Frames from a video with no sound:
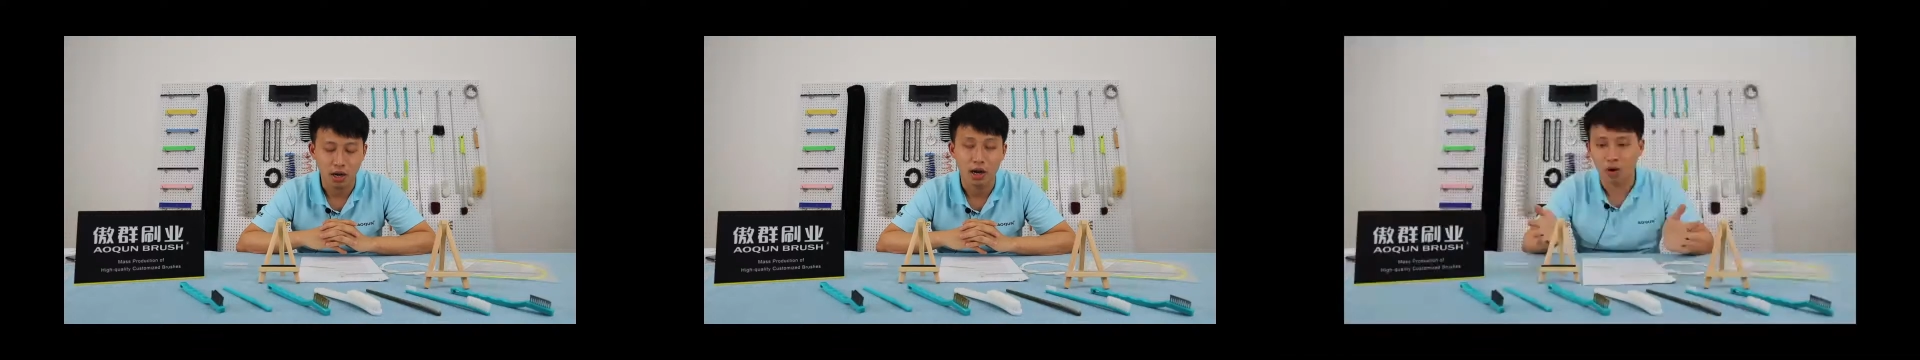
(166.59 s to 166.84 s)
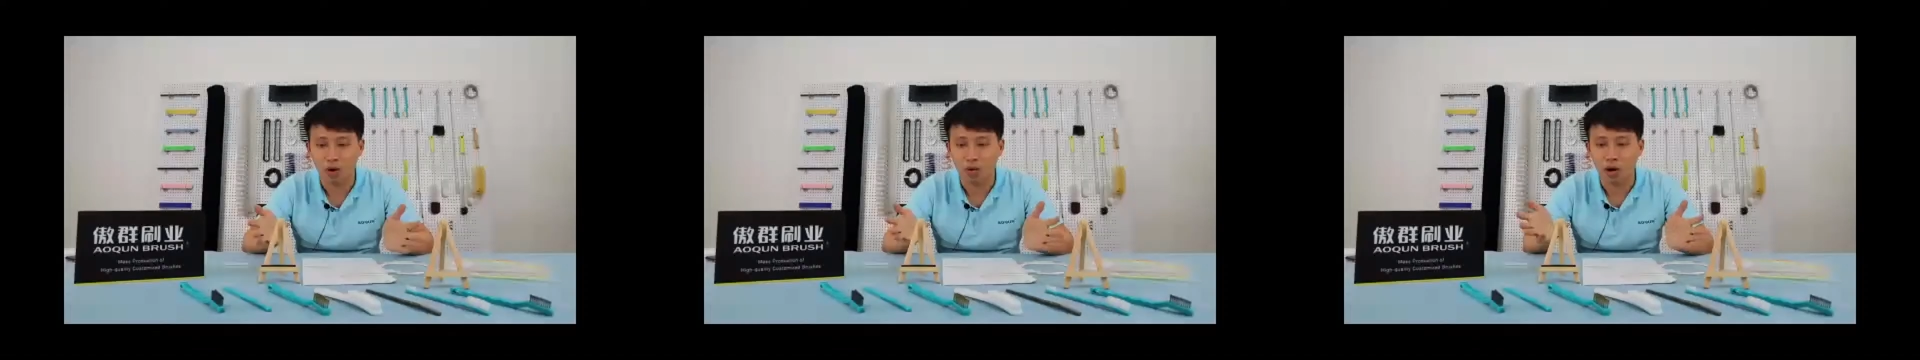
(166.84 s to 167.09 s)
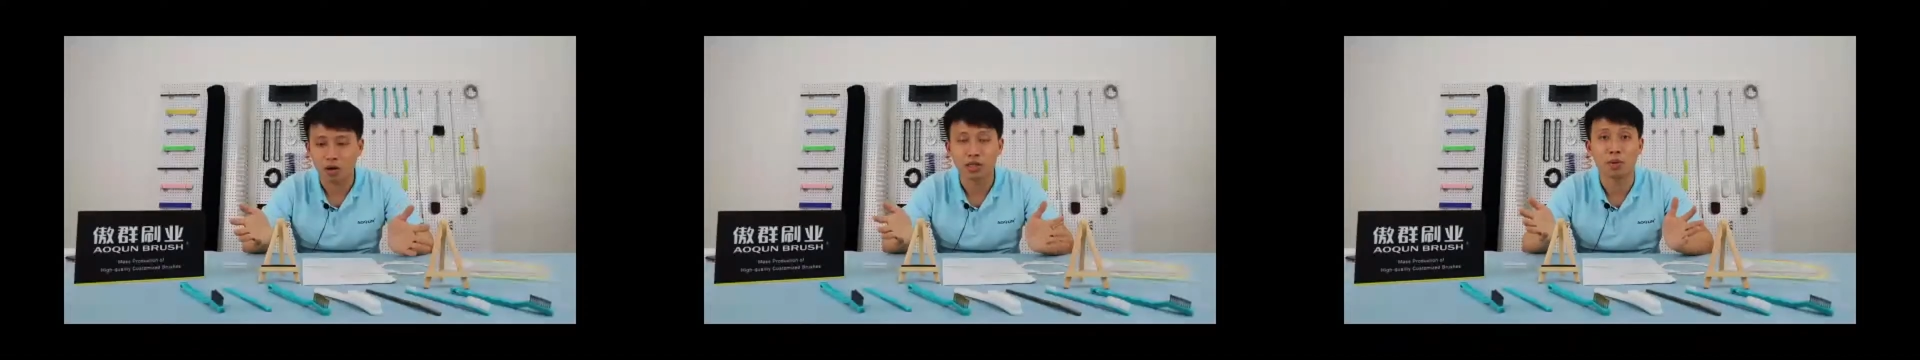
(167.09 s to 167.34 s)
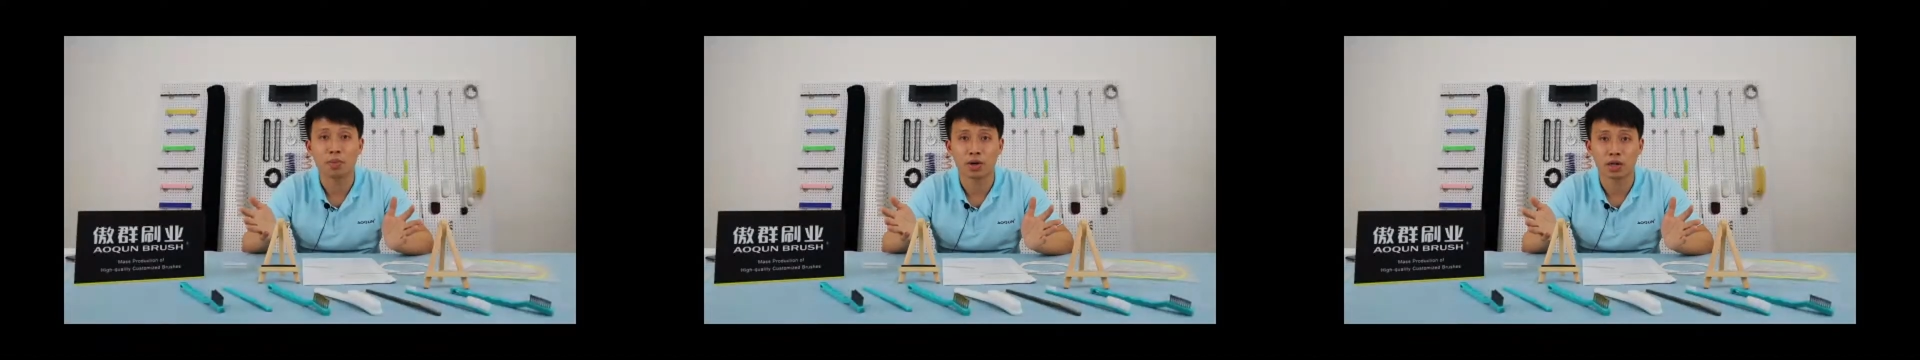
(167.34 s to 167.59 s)
for
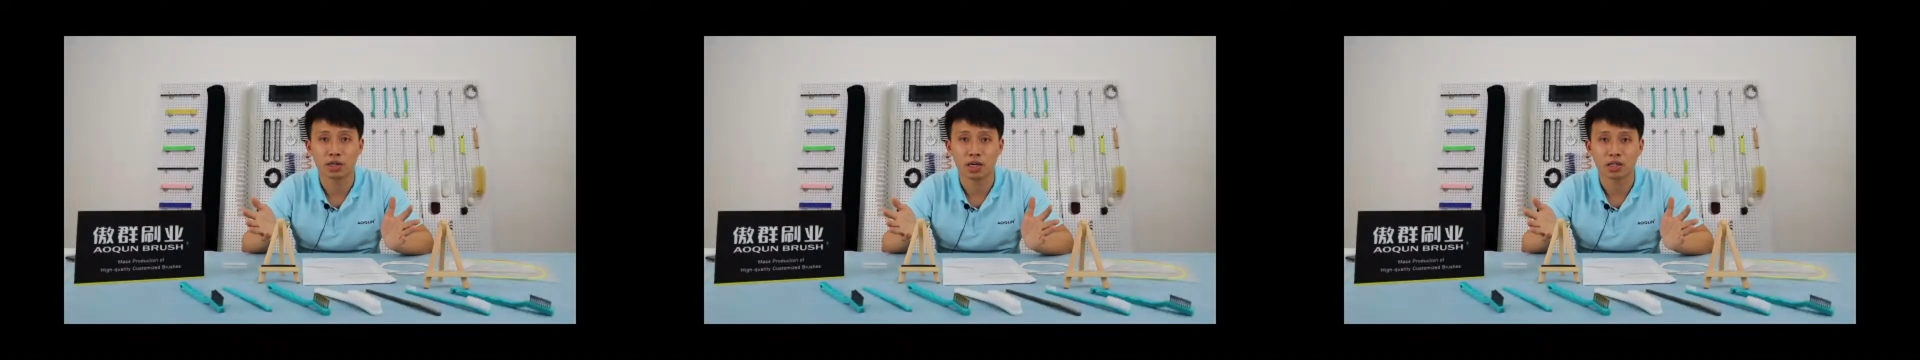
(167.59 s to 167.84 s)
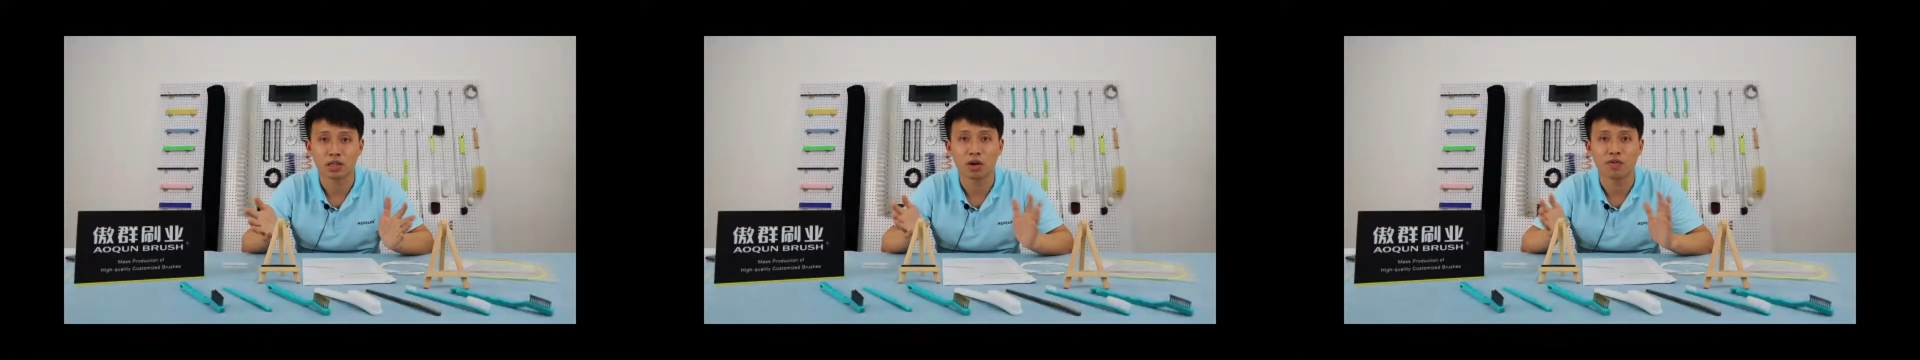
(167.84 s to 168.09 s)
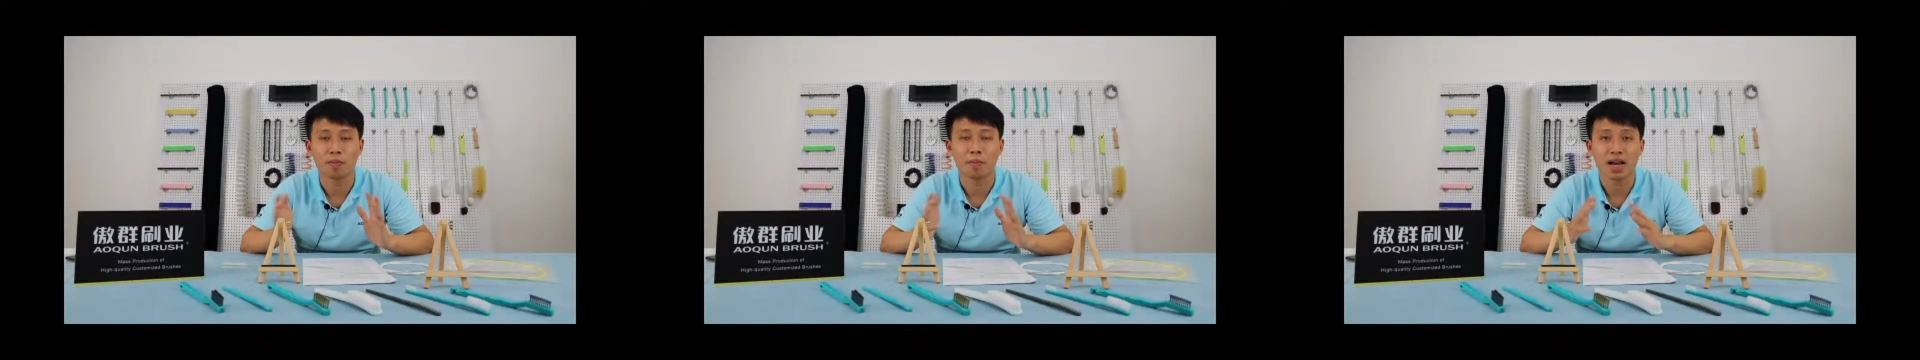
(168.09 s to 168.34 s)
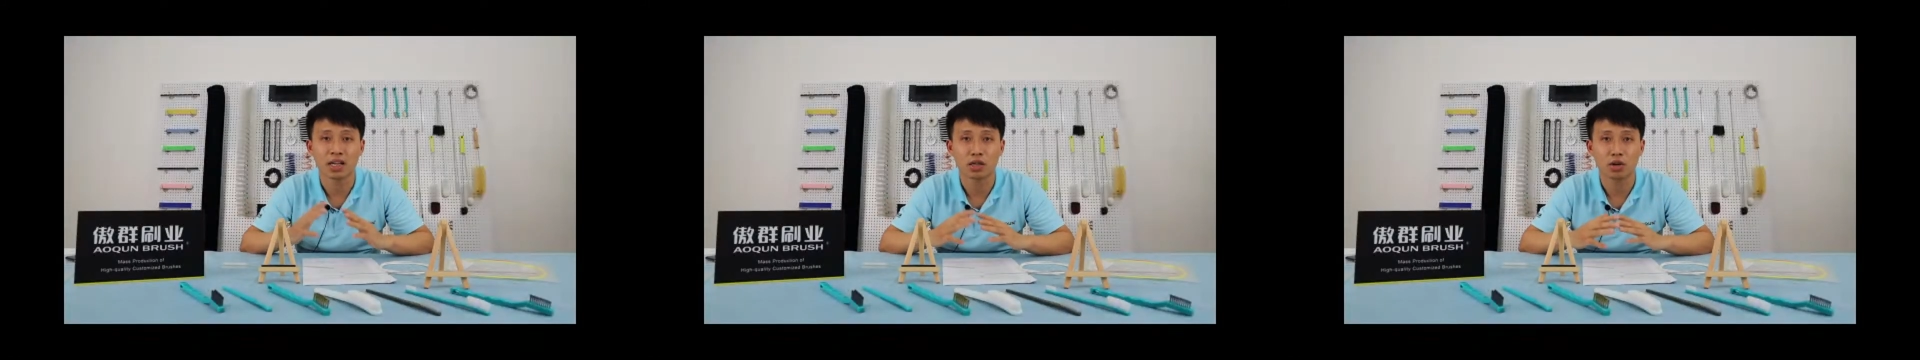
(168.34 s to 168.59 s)
wholesale products of
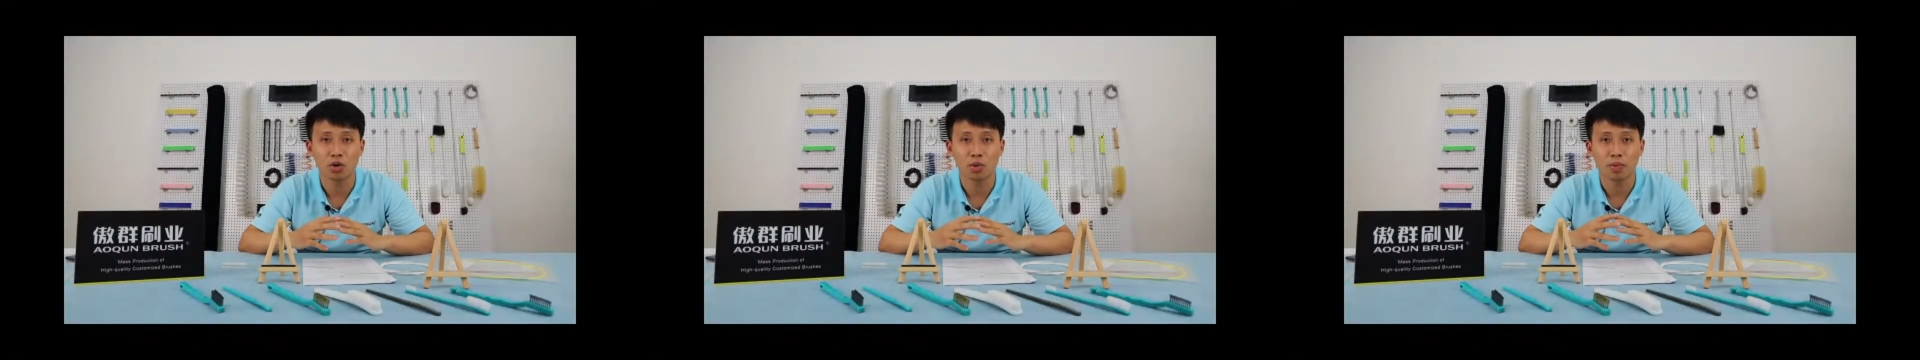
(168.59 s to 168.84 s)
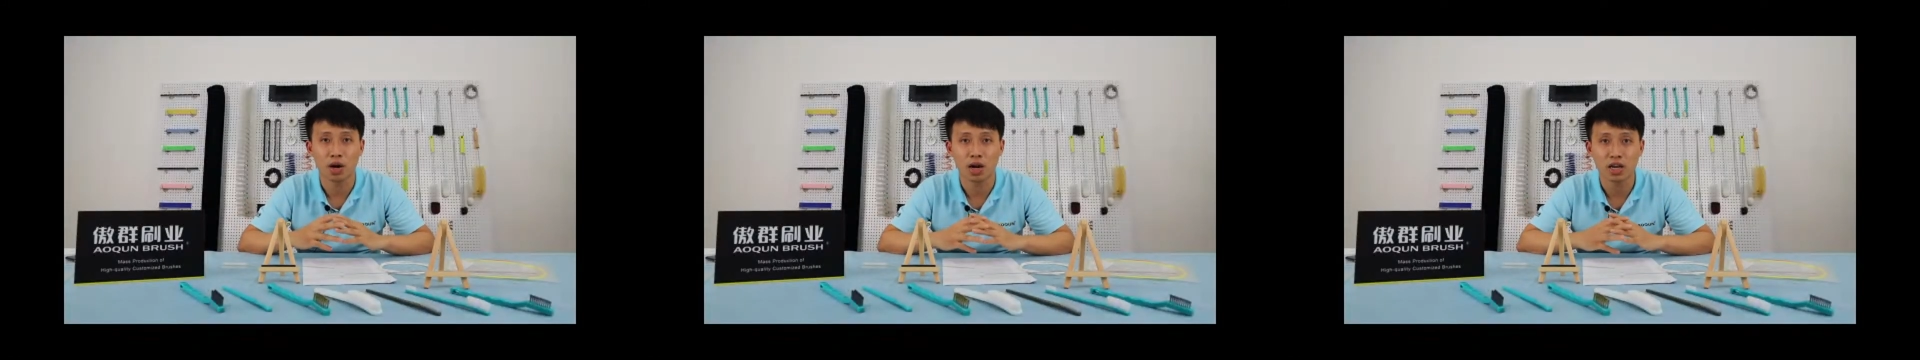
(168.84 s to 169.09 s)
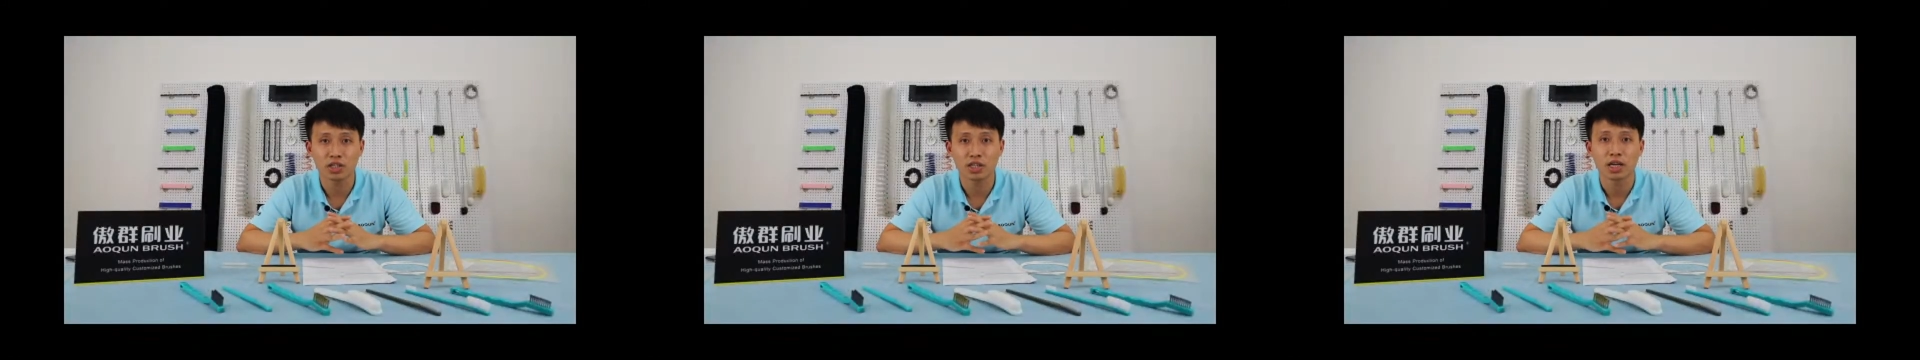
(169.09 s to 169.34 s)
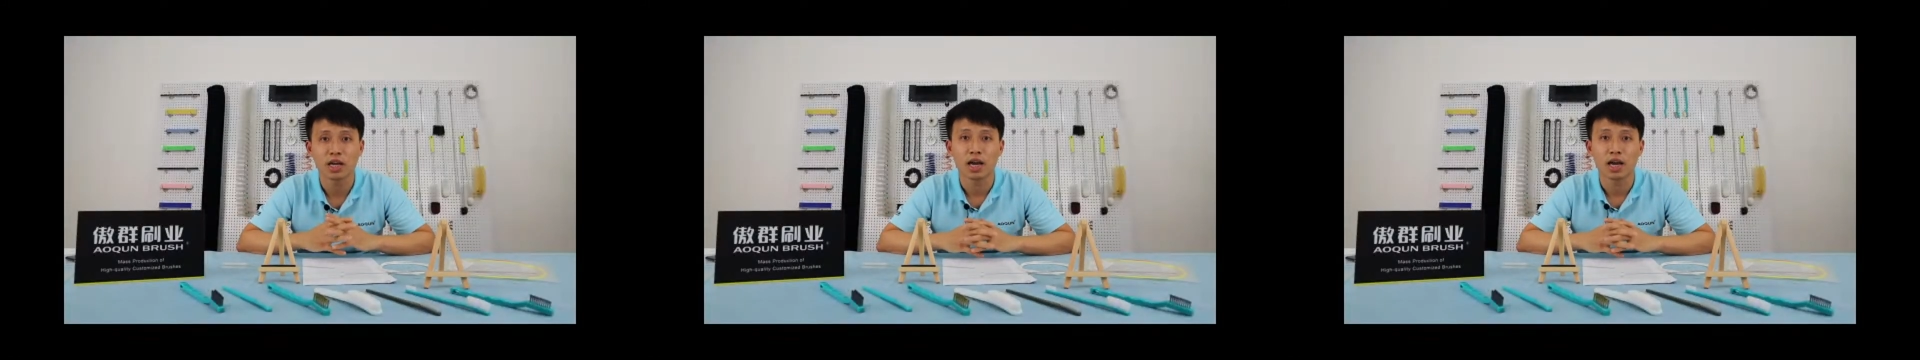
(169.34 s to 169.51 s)
medical brush